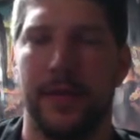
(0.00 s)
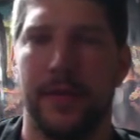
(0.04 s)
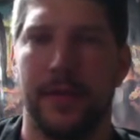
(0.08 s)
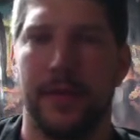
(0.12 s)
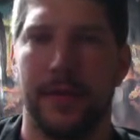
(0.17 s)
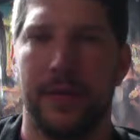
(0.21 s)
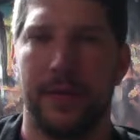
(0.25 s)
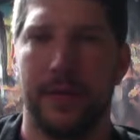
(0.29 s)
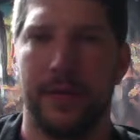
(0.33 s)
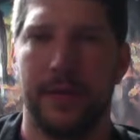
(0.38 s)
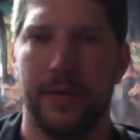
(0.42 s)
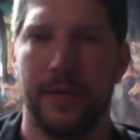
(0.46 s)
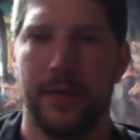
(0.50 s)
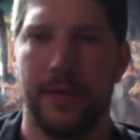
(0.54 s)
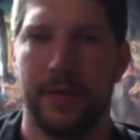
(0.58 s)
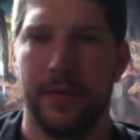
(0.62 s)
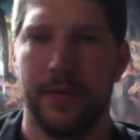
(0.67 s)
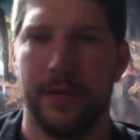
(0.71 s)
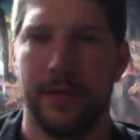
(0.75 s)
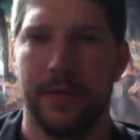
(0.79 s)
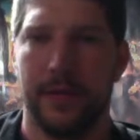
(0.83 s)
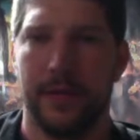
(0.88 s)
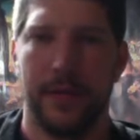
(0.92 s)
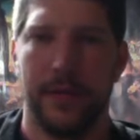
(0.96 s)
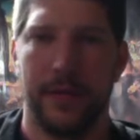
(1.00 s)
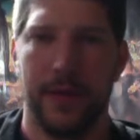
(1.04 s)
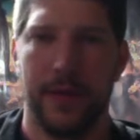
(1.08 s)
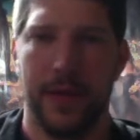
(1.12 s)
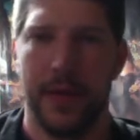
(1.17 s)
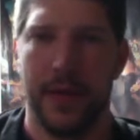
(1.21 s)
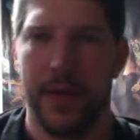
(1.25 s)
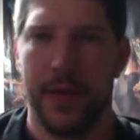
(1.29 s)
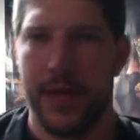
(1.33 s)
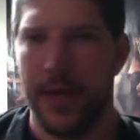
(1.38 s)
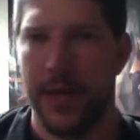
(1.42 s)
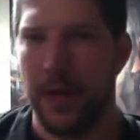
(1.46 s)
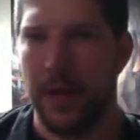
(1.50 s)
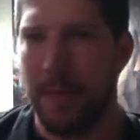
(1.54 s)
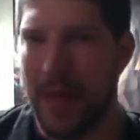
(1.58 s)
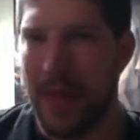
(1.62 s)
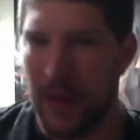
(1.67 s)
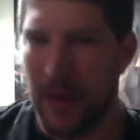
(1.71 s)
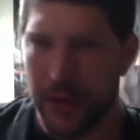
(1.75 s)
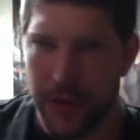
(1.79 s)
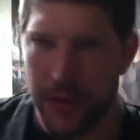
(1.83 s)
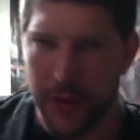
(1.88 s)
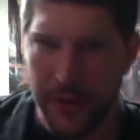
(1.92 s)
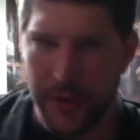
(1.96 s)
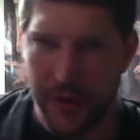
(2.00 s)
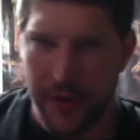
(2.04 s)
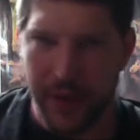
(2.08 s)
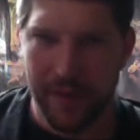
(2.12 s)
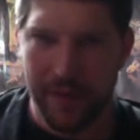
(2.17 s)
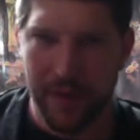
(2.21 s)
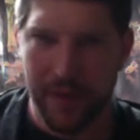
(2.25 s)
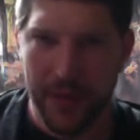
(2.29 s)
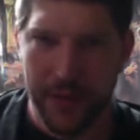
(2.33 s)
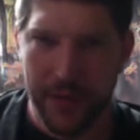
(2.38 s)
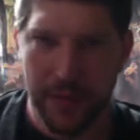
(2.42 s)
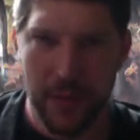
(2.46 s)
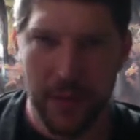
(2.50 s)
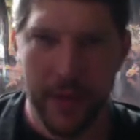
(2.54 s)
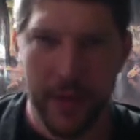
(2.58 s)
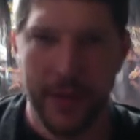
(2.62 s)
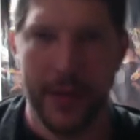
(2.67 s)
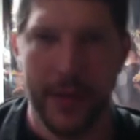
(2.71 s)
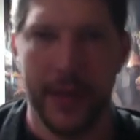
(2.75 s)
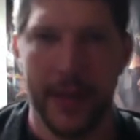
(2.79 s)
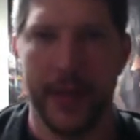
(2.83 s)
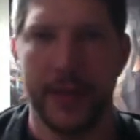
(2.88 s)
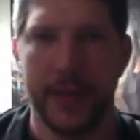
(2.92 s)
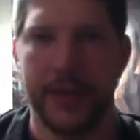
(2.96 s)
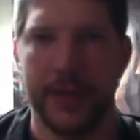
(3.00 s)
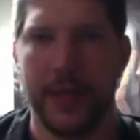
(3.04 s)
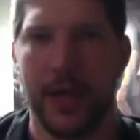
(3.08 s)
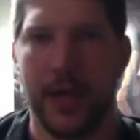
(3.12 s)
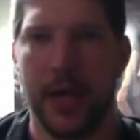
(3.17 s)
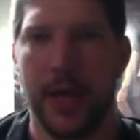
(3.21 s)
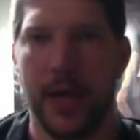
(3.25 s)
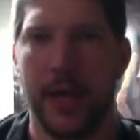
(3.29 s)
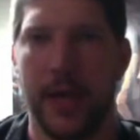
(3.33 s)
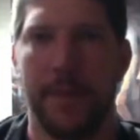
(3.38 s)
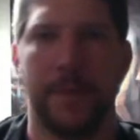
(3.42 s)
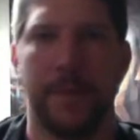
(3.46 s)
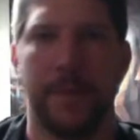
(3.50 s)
And a melody you can think of for this one is The